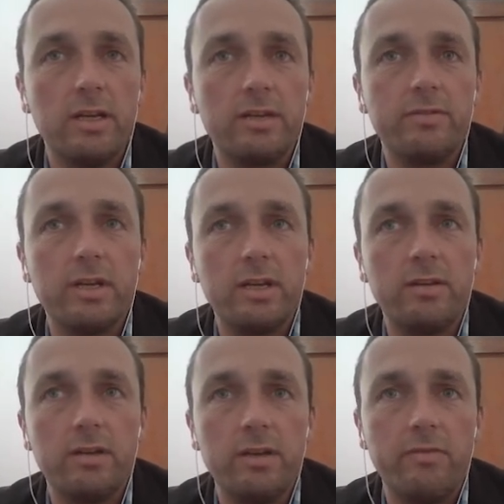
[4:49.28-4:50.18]
in
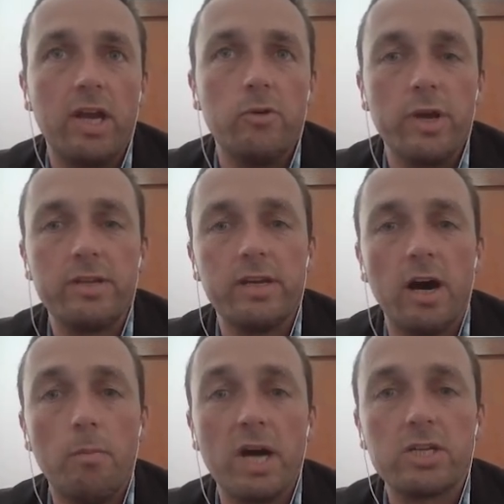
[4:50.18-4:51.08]
evaluating
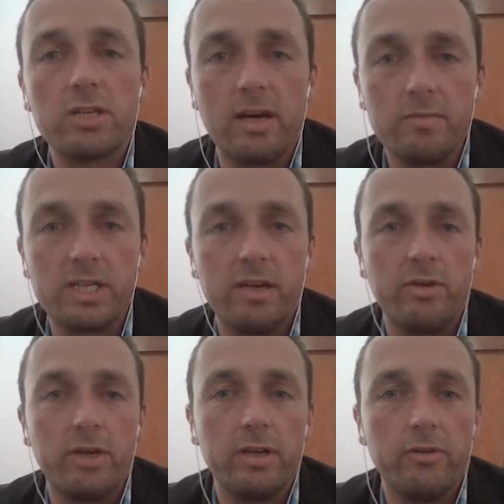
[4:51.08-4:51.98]
how much time
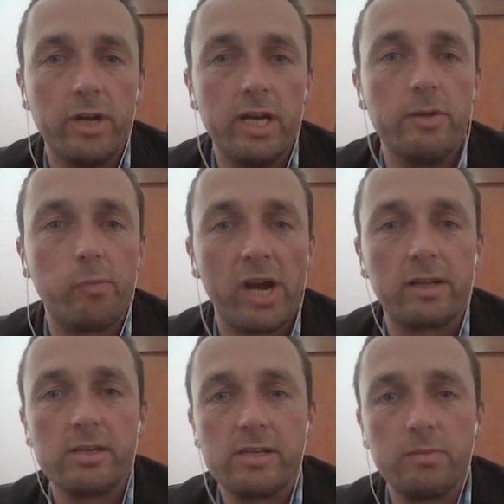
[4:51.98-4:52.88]
saving really in
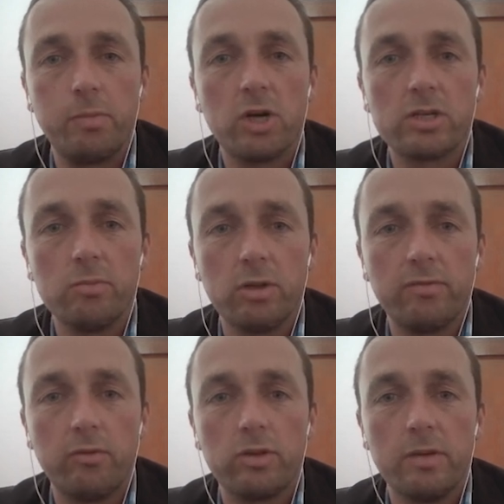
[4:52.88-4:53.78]
practice is possible
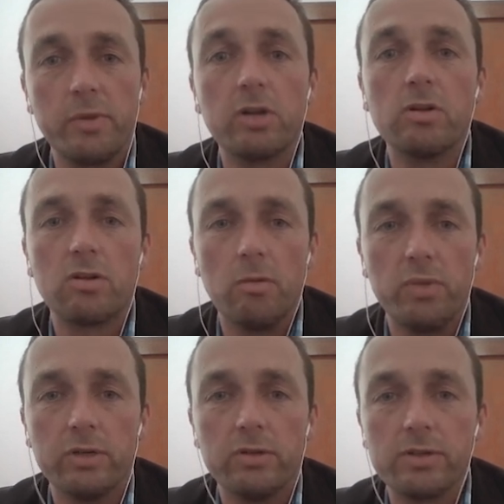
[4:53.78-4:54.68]
for typical
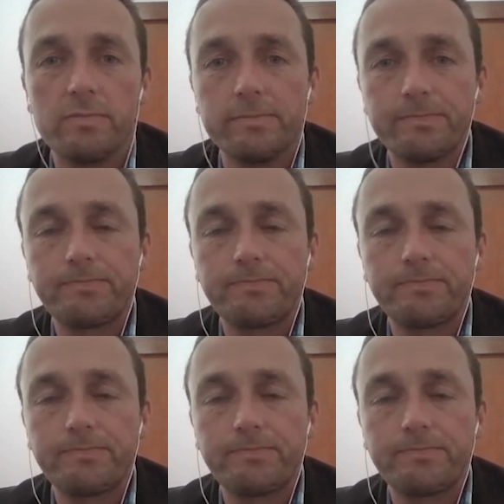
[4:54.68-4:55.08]
components.